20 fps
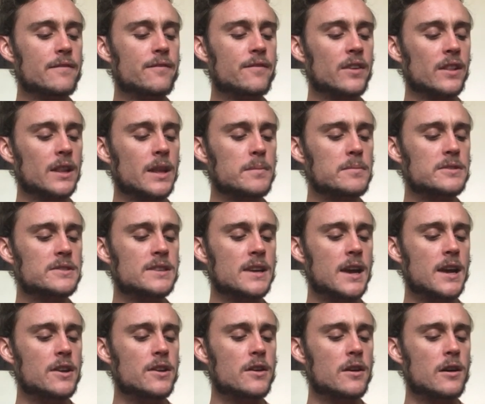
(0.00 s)
Philip
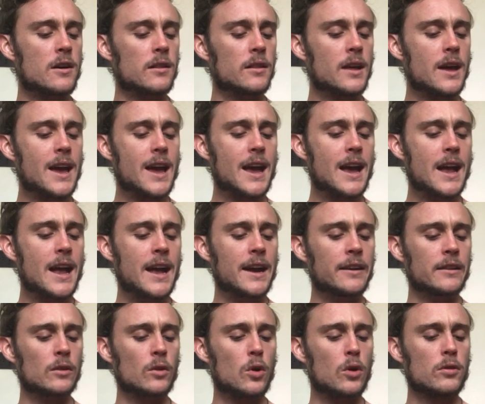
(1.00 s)
Sandel,
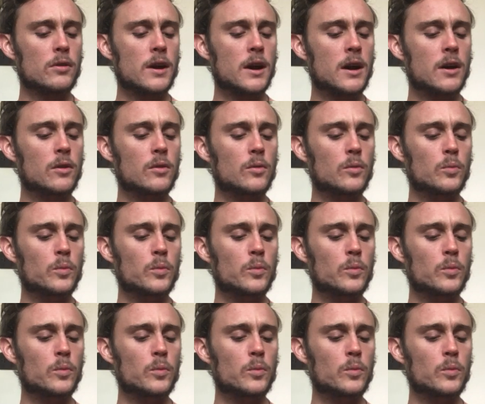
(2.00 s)
and Laura